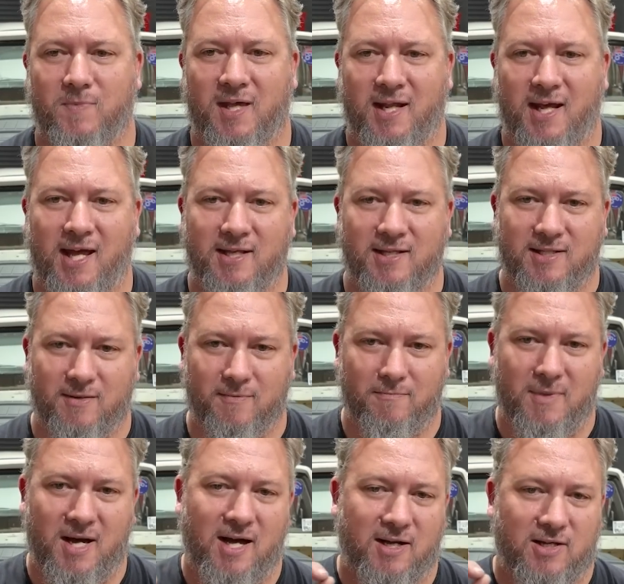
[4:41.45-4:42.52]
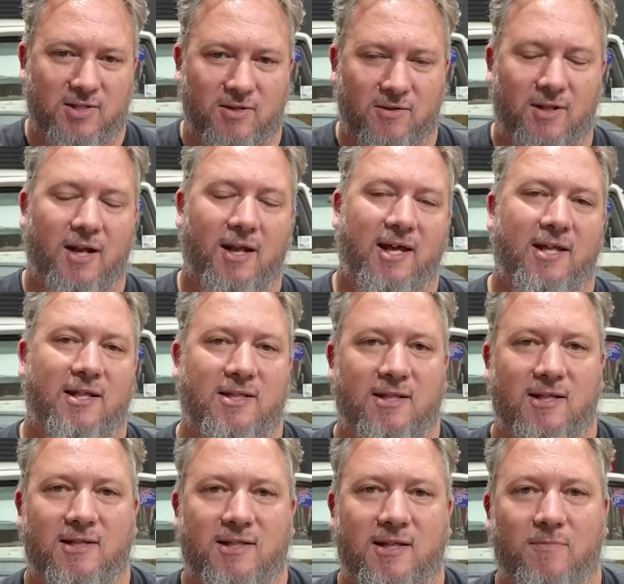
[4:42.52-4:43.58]
It has some marks on the lens
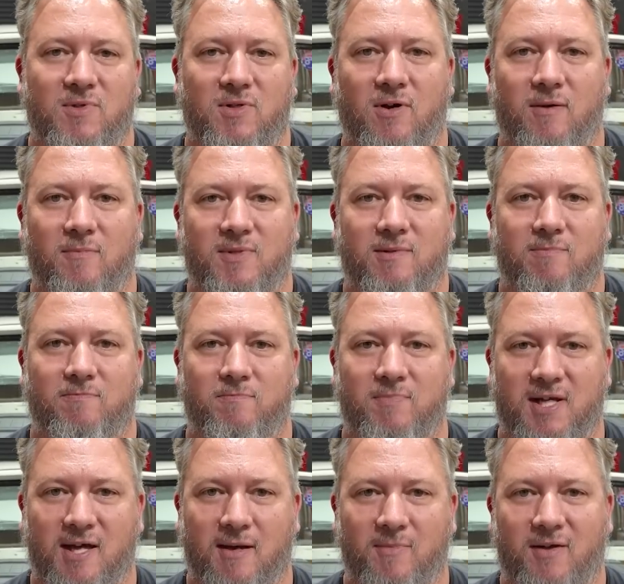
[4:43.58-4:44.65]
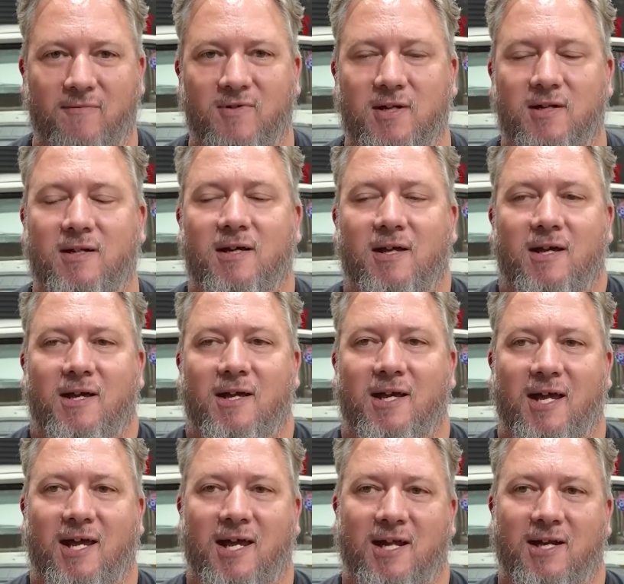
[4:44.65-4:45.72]
that sometimes become evident,
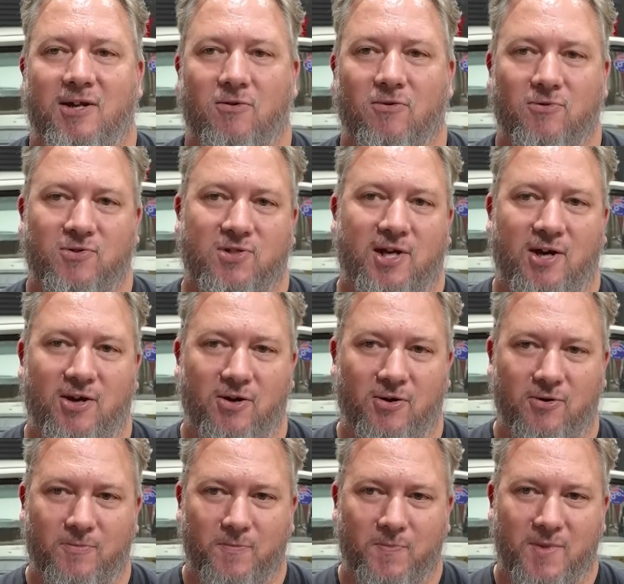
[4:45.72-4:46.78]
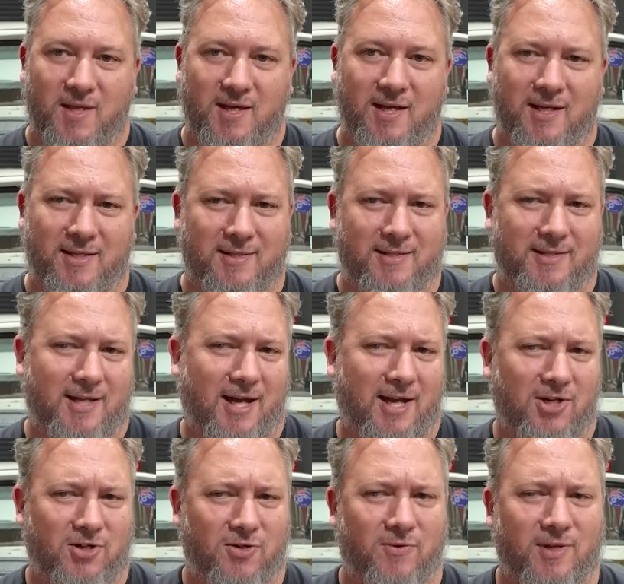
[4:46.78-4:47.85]
and it also is
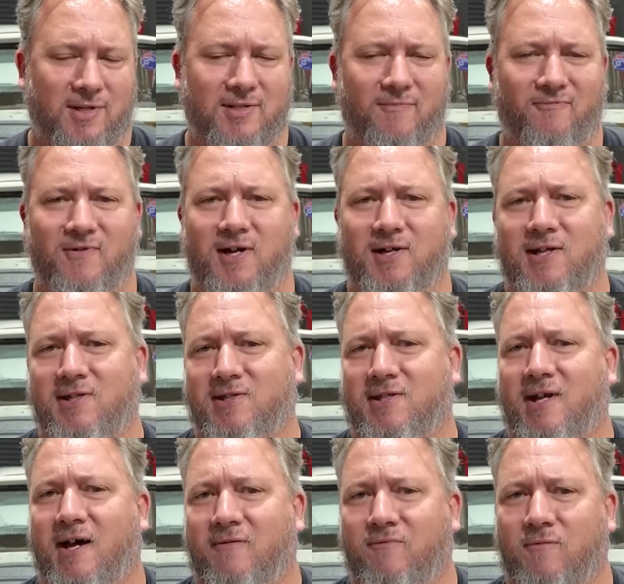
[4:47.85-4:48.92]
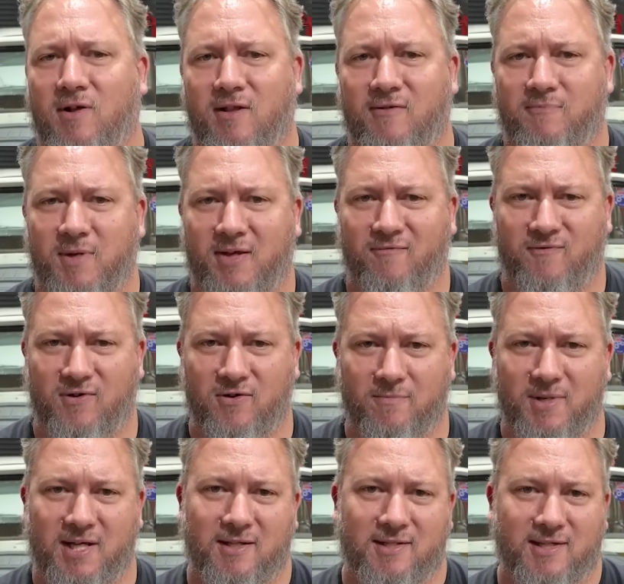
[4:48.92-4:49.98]
started doing some funky stuff while I've been
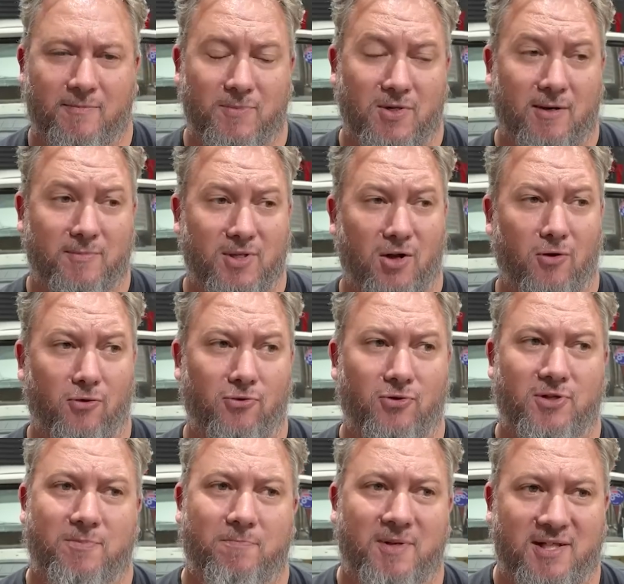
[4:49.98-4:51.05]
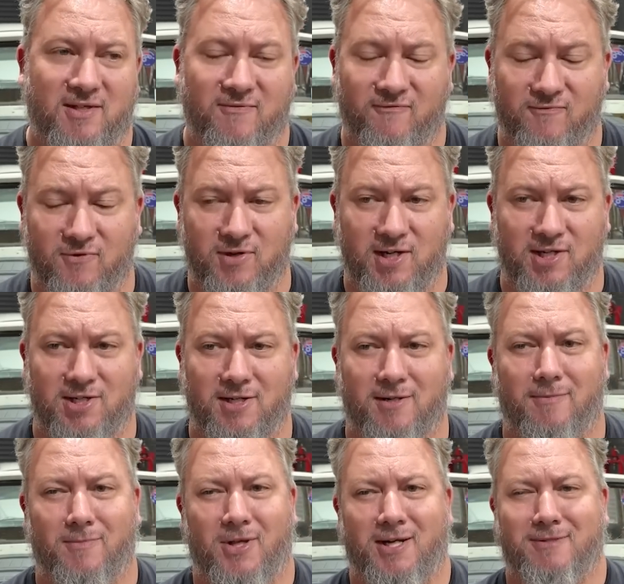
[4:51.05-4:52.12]
filming, and sometimes I lose bits of footage and
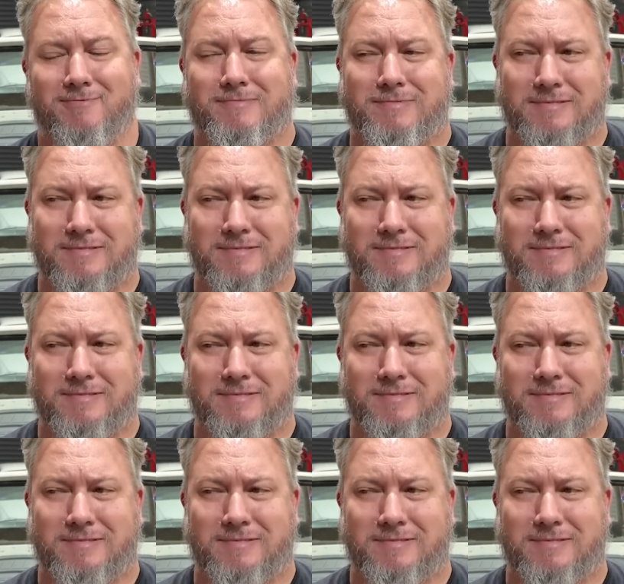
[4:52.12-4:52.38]
I'm like,